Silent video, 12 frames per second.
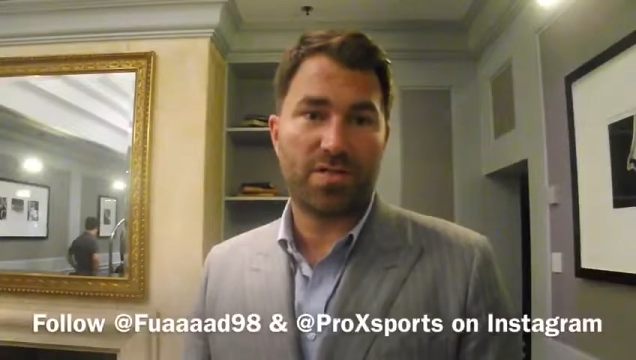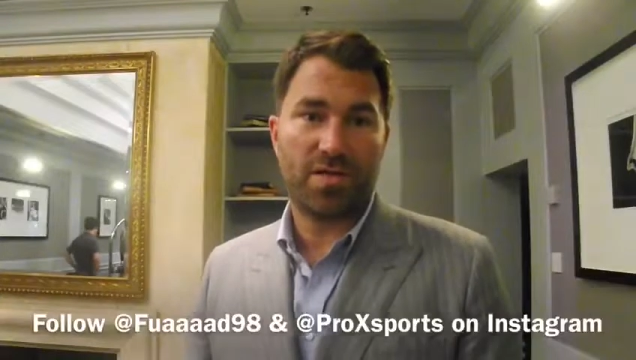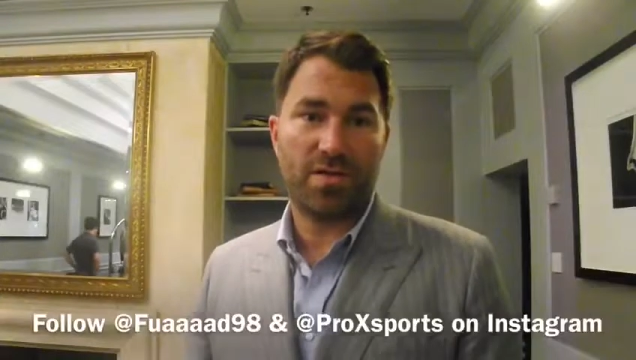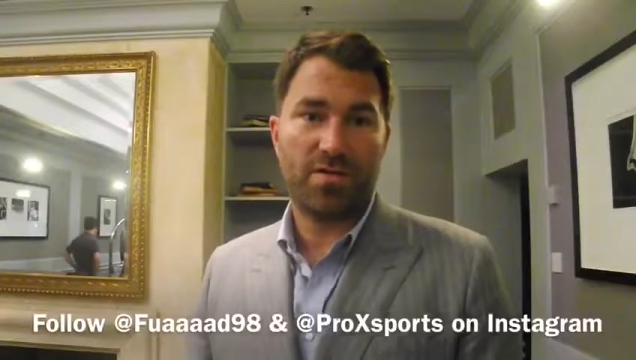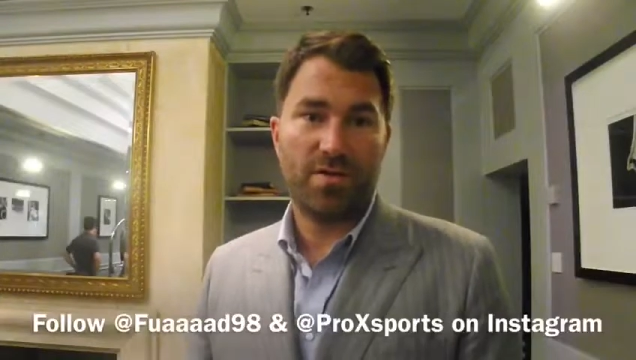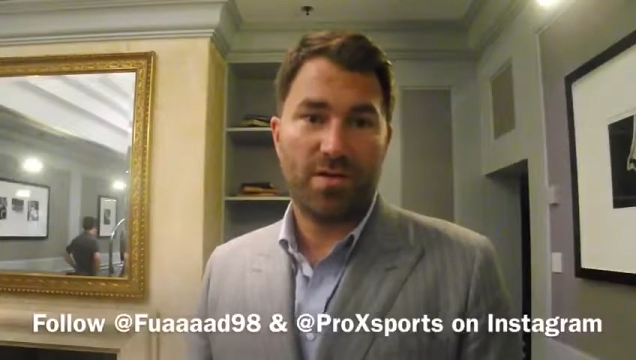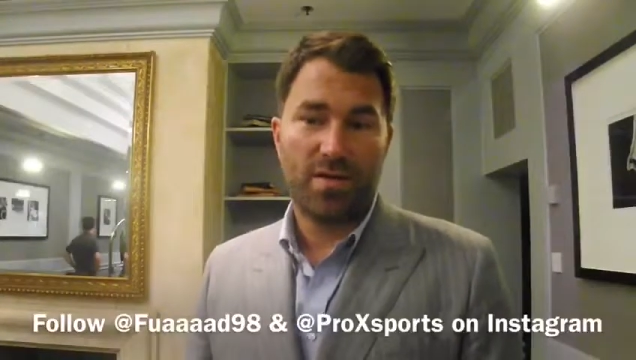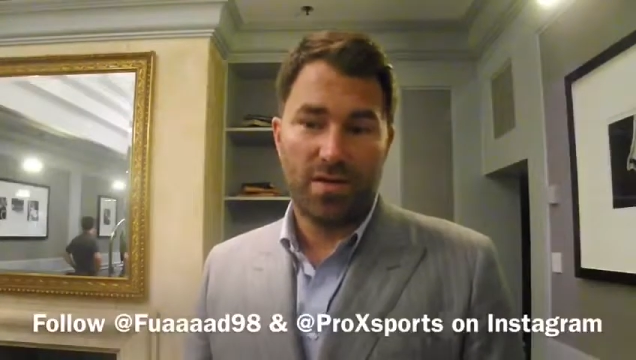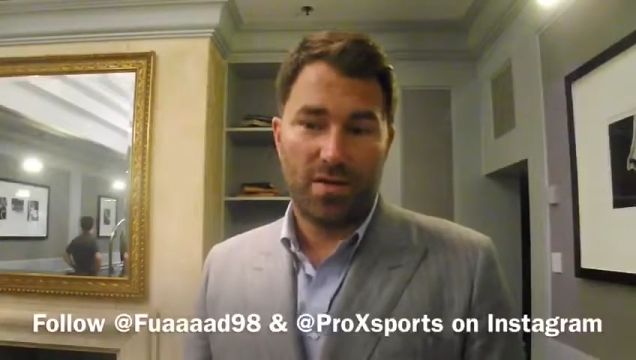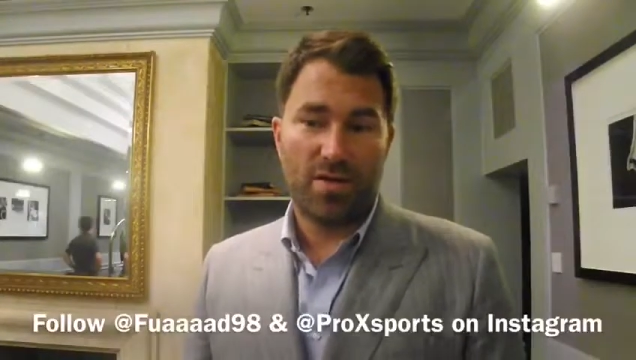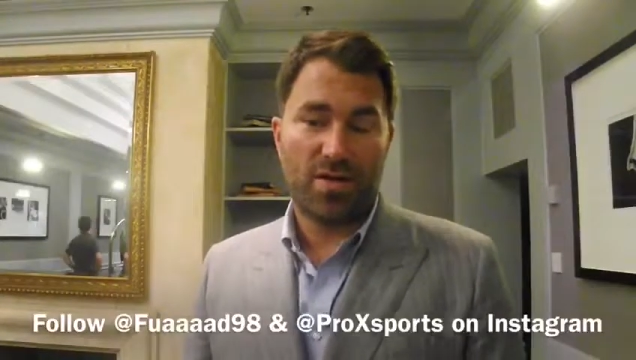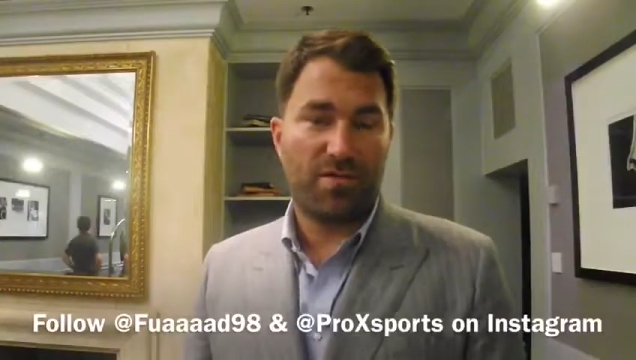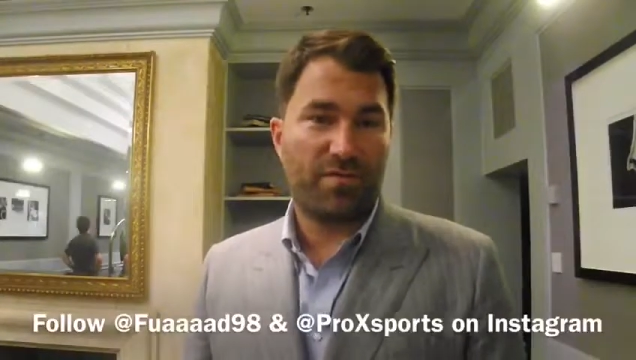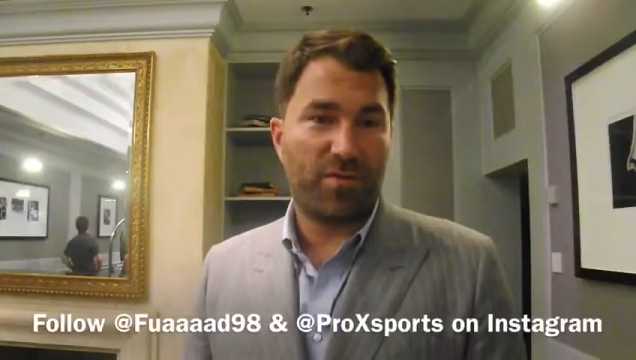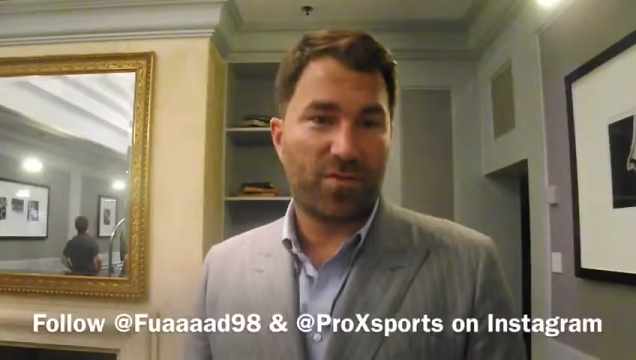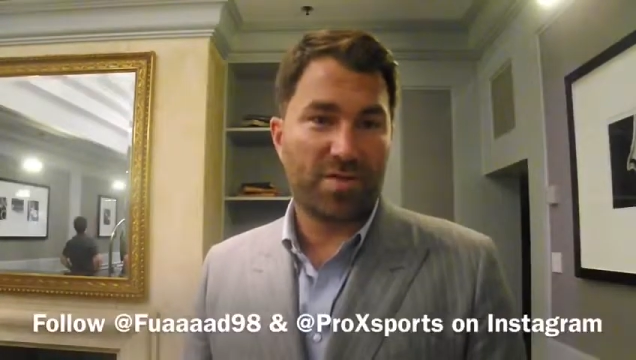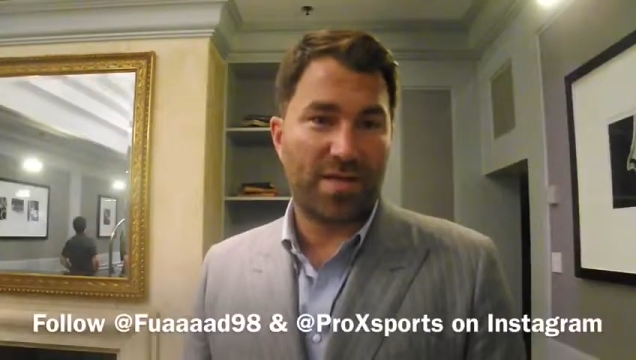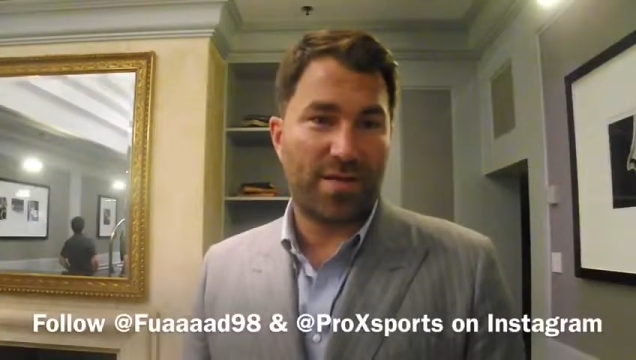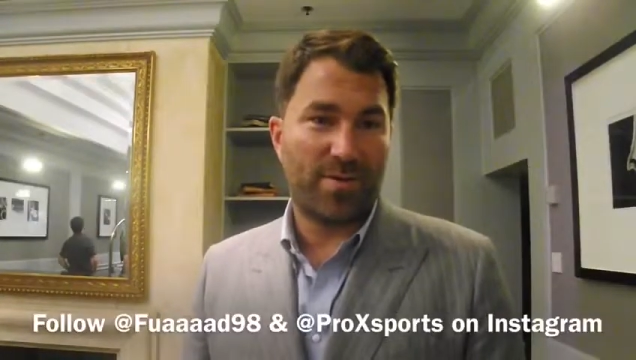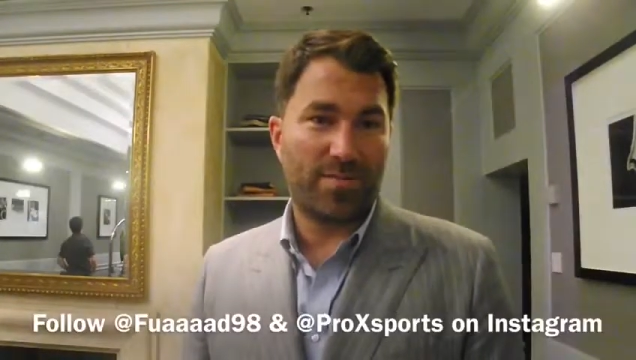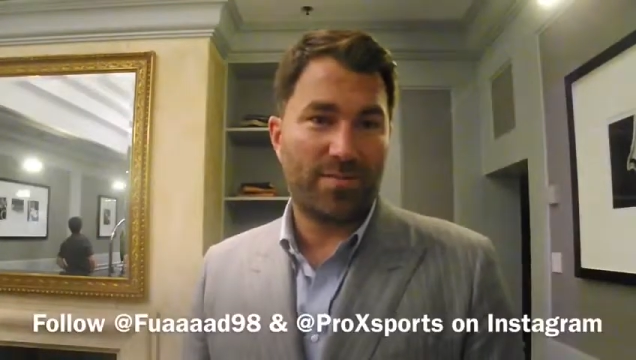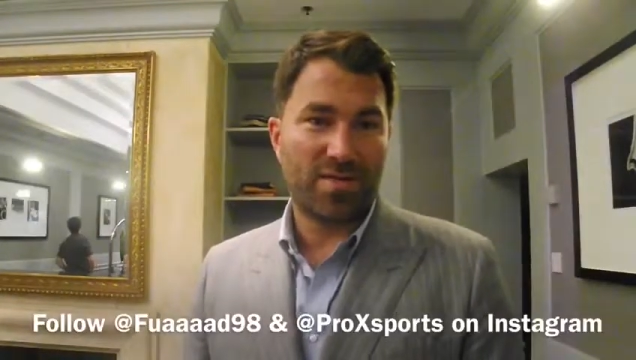So looking forward to that one.